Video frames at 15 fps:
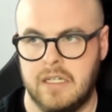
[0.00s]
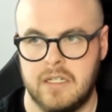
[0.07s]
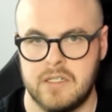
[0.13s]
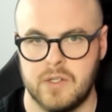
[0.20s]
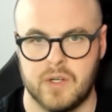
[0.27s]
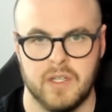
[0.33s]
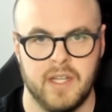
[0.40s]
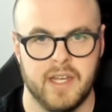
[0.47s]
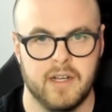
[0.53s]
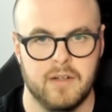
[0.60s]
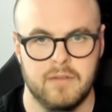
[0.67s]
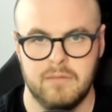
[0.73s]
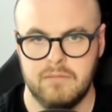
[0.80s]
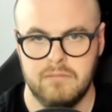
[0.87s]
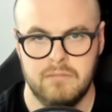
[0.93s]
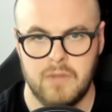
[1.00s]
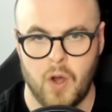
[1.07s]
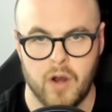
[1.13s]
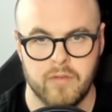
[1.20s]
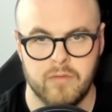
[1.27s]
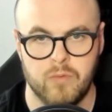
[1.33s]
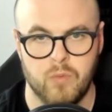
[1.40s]
looking like God
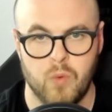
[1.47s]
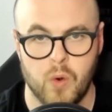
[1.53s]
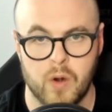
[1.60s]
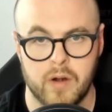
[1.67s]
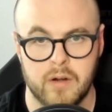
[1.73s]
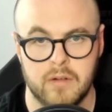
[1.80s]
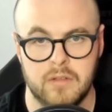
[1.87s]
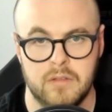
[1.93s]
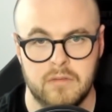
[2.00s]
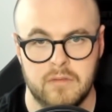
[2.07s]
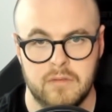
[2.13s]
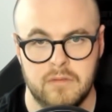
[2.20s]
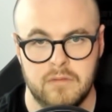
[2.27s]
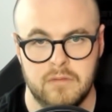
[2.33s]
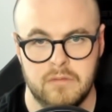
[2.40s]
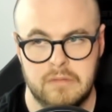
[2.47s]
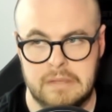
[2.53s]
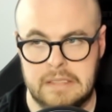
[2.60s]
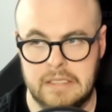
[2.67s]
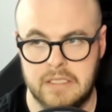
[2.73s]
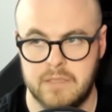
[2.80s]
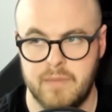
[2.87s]
of War
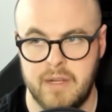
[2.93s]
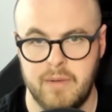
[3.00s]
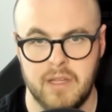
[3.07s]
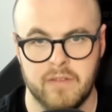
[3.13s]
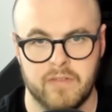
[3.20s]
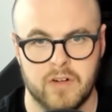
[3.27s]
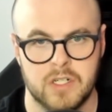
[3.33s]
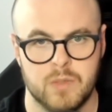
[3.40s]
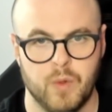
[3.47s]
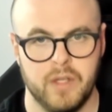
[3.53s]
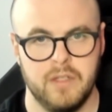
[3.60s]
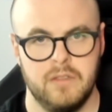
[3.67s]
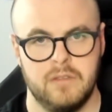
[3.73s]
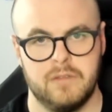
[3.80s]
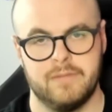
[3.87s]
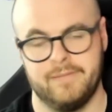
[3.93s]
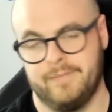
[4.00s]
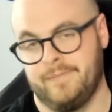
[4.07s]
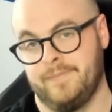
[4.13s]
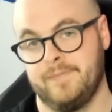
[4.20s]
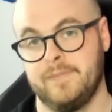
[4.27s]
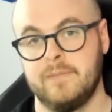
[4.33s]
is maybe the first one.
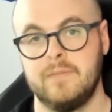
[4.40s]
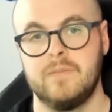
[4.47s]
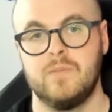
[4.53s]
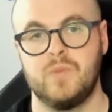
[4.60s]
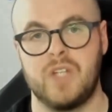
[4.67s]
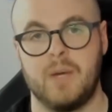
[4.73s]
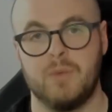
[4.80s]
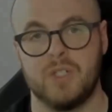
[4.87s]
Time will